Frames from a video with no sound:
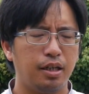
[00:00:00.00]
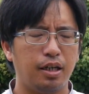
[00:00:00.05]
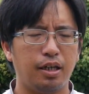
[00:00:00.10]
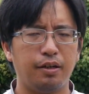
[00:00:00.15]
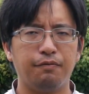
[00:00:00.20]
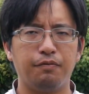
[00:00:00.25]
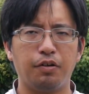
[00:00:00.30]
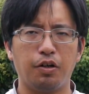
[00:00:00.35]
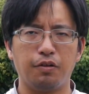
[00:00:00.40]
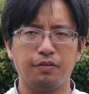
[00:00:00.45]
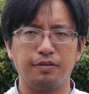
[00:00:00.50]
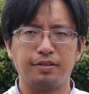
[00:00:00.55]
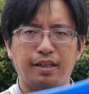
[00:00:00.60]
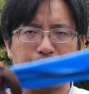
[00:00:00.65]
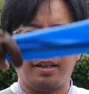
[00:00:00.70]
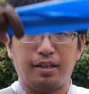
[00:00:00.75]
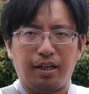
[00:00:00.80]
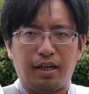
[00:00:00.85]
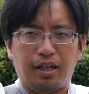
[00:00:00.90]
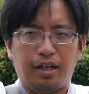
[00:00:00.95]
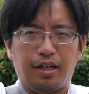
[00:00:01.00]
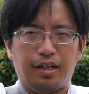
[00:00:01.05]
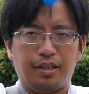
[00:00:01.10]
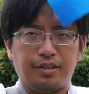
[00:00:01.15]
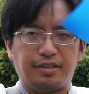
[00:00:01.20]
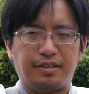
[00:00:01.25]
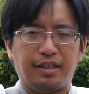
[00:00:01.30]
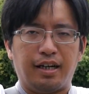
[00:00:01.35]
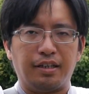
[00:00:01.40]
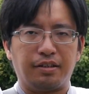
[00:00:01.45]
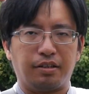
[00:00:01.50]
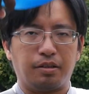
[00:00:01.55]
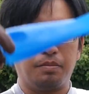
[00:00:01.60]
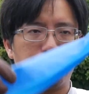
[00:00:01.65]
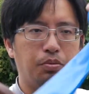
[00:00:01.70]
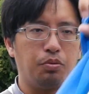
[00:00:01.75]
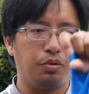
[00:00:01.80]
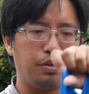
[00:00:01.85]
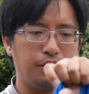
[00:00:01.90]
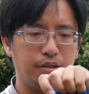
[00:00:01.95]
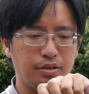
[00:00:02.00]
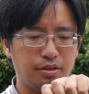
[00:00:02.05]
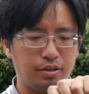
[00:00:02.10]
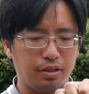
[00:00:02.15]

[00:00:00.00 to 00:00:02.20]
involves that high starting point.